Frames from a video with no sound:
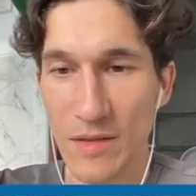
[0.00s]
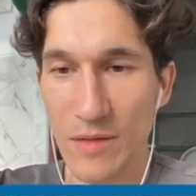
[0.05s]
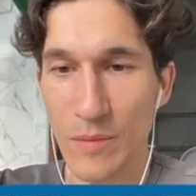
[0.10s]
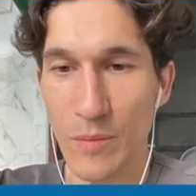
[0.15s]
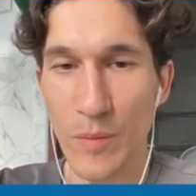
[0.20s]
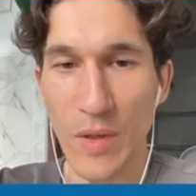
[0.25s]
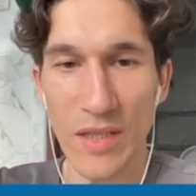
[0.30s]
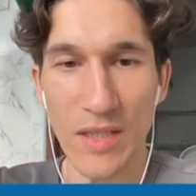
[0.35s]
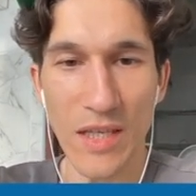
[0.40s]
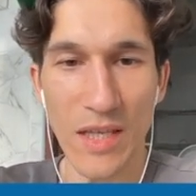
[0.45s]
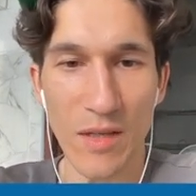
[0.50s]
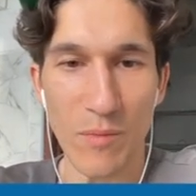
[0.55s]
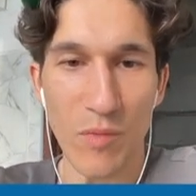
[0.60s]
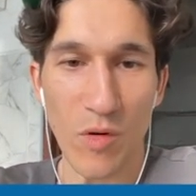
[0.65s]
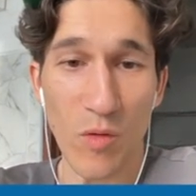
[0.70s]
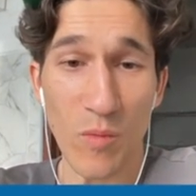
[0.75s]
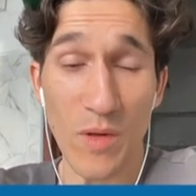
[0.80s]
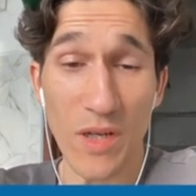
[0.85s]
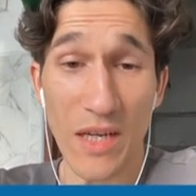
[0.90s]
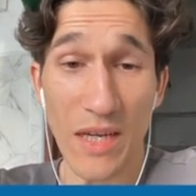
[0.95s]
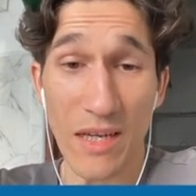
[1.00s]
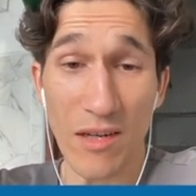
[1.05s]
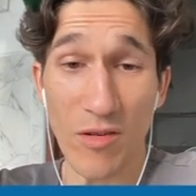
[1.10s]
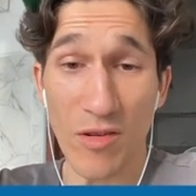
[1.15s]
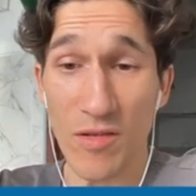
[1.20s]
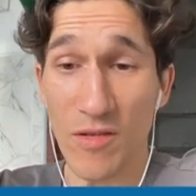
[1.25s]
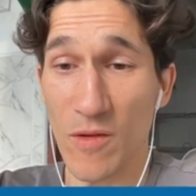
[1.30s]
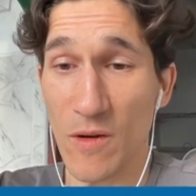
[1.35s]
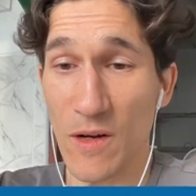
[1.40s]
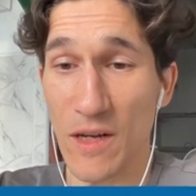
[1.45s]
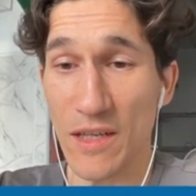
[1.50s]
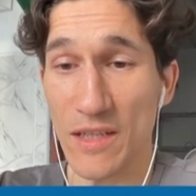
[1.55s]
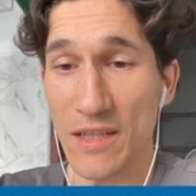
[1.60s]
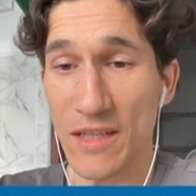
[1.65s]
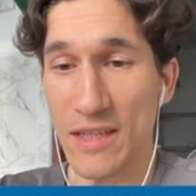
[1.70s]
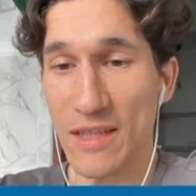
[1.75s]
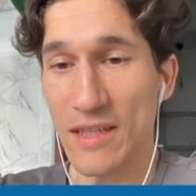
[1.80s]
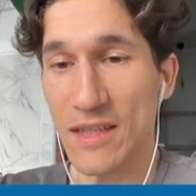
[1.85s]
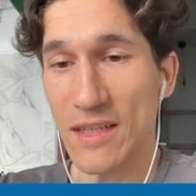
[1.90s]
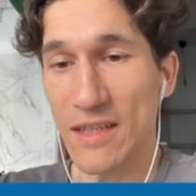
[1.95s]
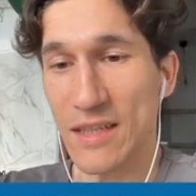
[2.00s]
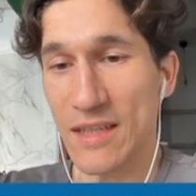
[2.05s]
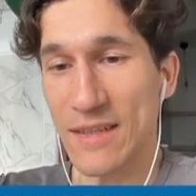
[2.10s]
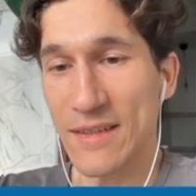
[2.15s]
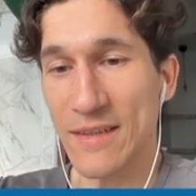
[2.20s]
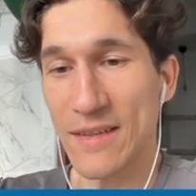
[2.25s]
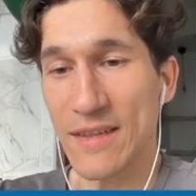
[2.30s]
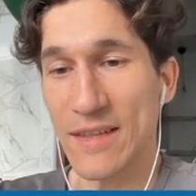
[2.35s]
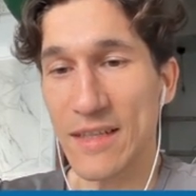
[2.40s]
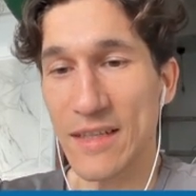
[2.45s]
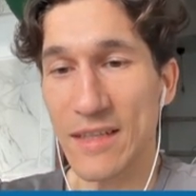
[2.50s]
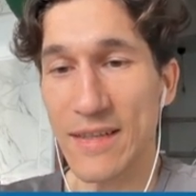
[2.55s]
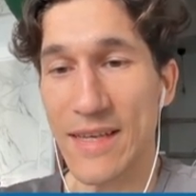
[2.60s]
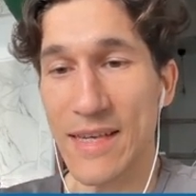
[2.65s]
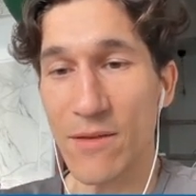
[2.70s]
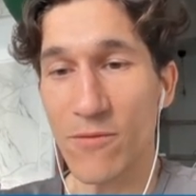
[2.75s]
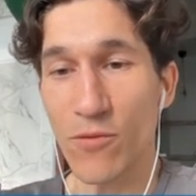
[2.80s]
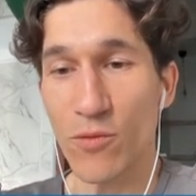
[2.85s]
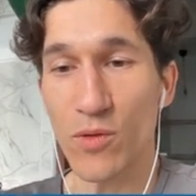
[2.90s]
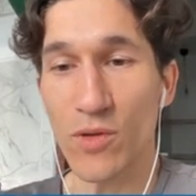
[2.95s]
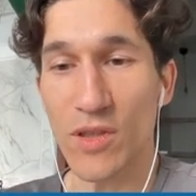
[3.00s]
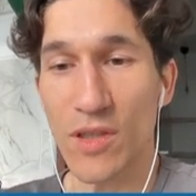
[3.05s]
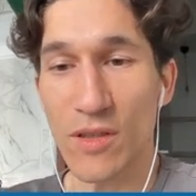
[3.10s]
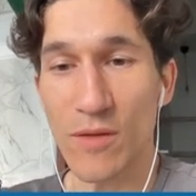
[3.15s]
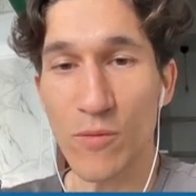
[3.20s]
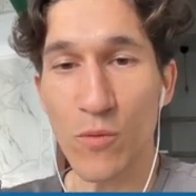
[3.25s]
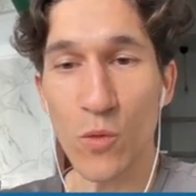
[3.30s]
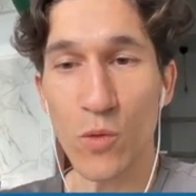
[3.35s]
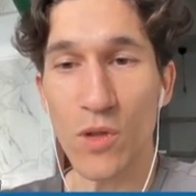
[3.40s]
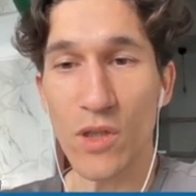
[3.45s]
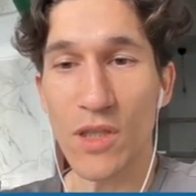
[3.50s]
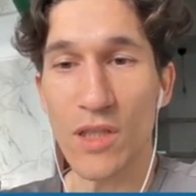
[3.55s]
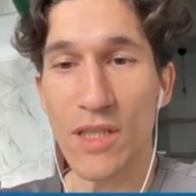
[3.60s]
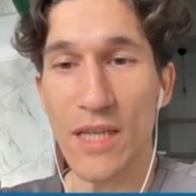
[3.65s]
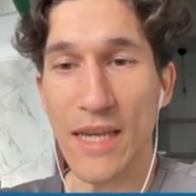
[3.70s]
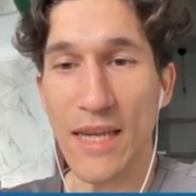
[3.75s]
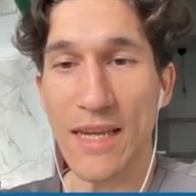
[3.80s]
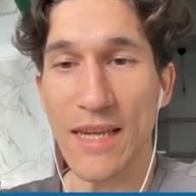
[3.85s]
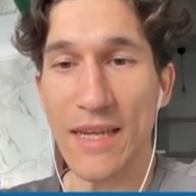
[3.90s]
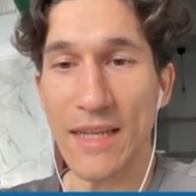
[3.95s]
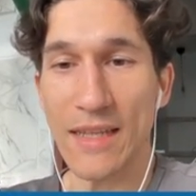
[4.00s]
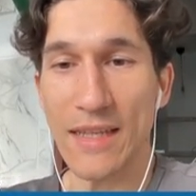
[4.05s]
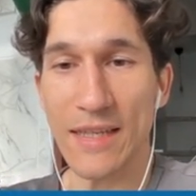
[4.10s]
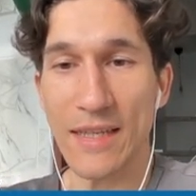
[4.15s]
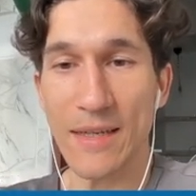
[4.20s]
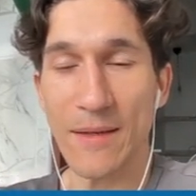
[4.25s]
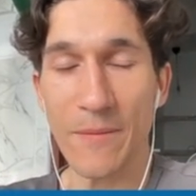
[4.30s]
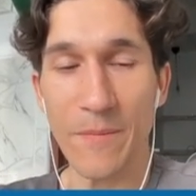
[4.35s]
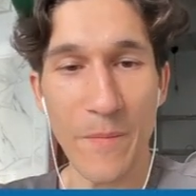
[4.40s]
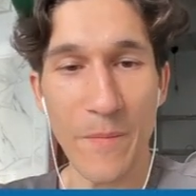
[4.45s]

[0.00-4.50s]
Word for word: but he probably cannot right he would would take it